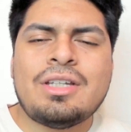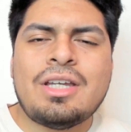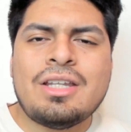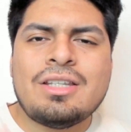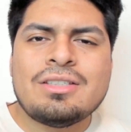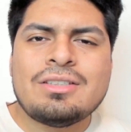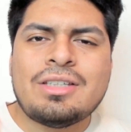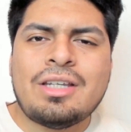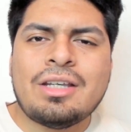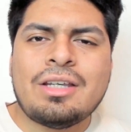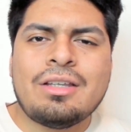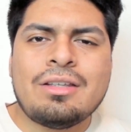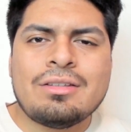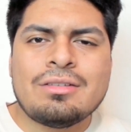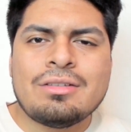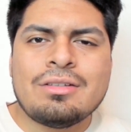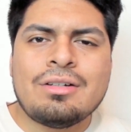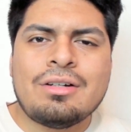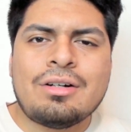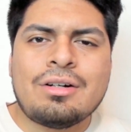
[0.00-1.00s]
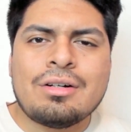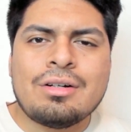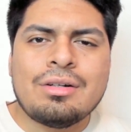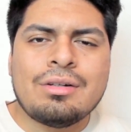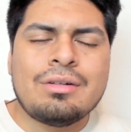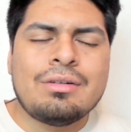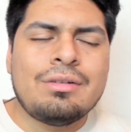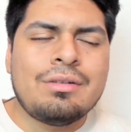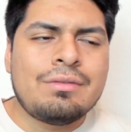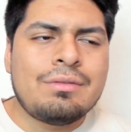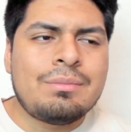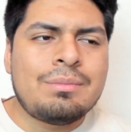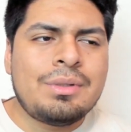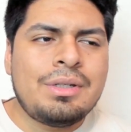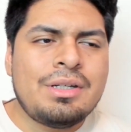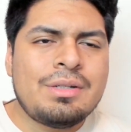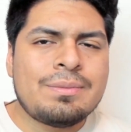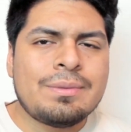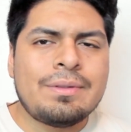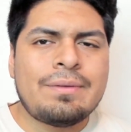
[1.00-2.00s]
and second article of
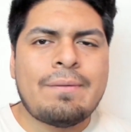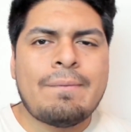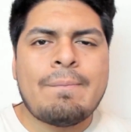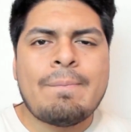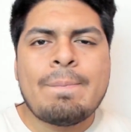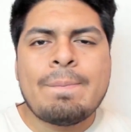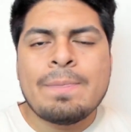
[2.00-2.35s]
impeachment.